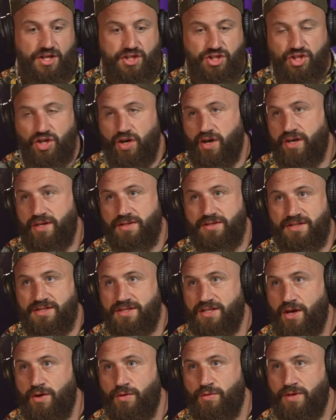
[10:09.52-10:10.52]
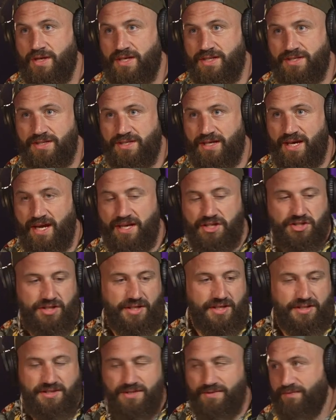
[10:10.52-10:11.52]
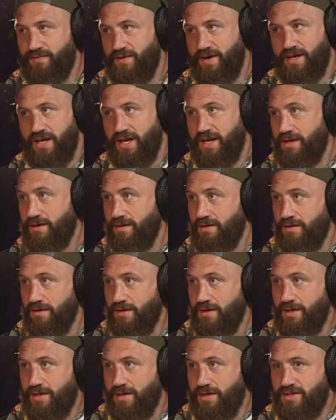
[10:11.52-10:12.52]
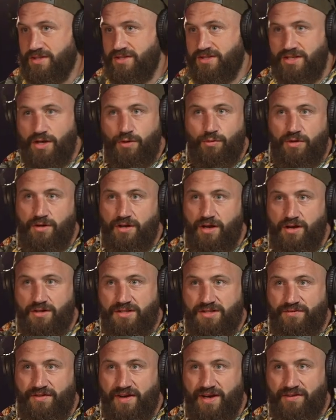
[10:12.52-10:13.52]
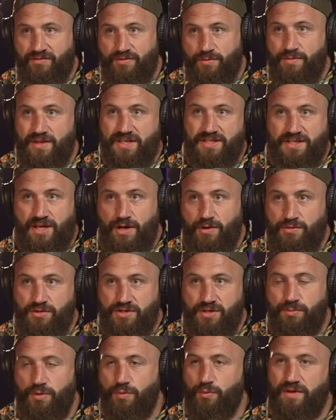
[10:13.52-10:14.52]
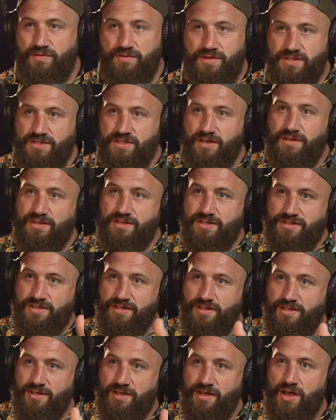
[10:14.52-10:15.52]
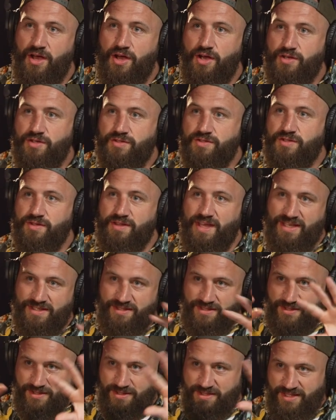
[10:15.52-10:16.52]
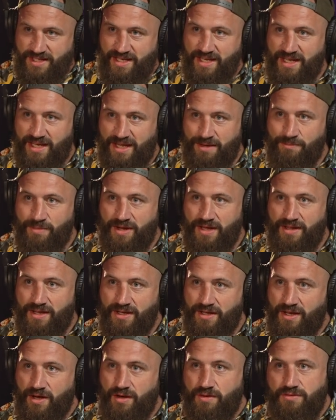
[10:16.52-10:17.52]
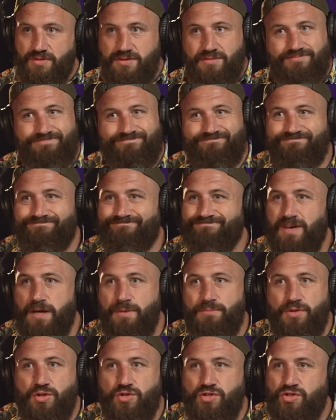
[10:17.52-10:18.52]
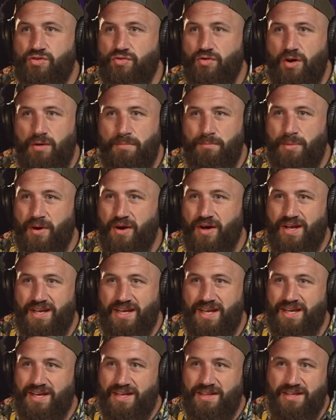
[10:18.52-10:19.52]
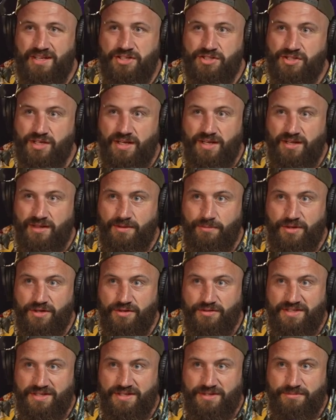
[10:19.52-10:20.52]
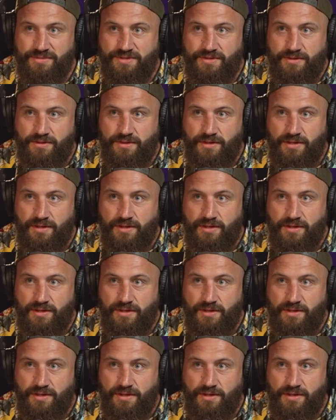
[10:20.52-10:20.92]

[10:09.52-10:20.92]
giant stone is actually it's a fucking stolen artifact from this culture, but we've decided to. So that's the cynic in me that goes, mm, I'm not sure I'm buying any of this shit in the museums.